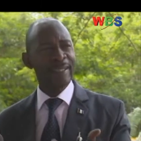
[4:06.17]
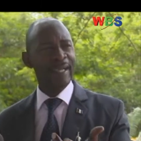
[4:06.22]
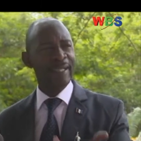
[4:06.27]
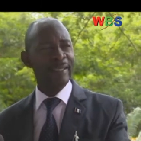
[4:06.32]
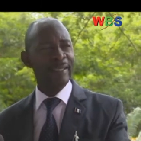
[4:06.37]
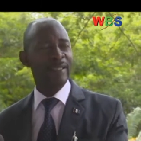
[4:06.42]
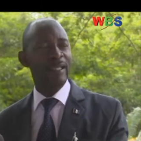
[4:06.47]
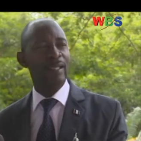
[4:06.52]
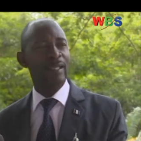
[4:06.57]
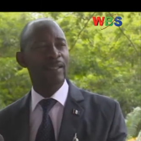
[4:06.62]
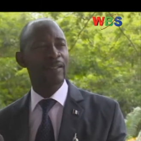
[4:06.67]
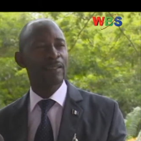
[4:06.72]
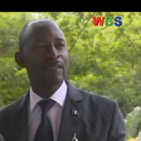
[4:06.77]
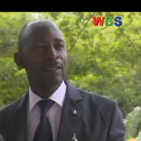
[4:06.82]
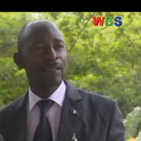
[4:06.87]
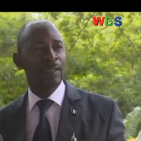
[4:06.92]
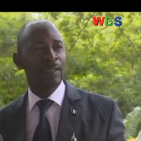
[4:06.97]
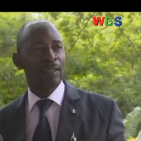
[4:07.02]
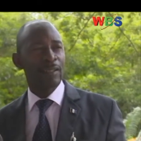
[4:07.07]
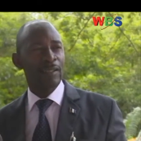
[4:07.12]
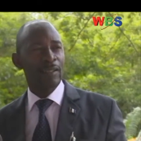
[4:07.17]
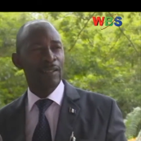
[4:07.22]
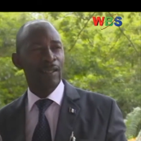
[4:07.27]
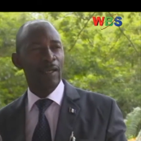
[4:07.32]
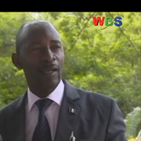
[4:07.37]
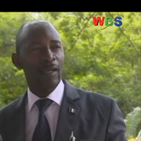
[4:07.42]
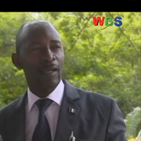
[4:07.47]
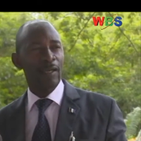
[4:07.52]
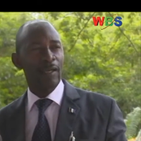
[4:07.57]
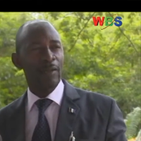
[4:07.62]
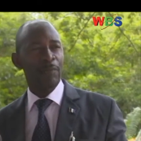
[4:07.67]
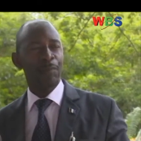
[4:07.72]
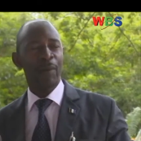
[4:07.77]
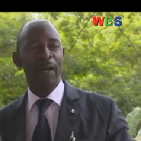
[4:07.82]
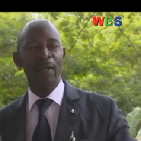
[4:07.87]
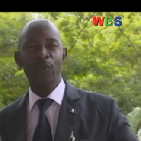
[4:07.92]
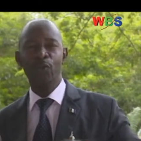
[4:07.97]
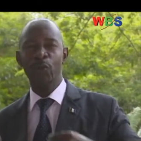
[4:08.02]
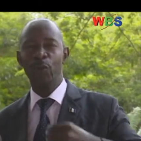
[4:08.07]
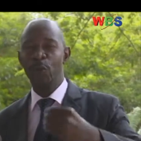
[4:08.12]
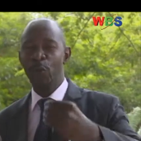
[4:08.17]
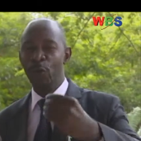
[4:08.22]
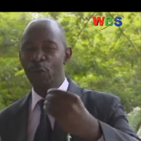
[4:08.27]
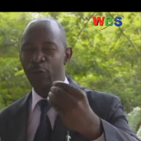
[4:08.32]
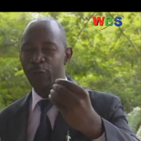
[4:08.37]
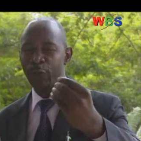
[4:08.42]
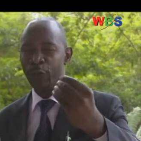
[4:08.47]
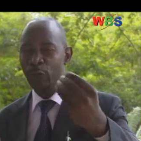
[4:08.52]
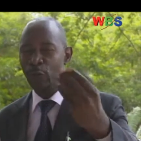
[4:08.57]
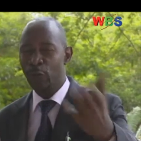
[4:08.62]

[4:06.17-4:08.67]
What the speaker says: that a person of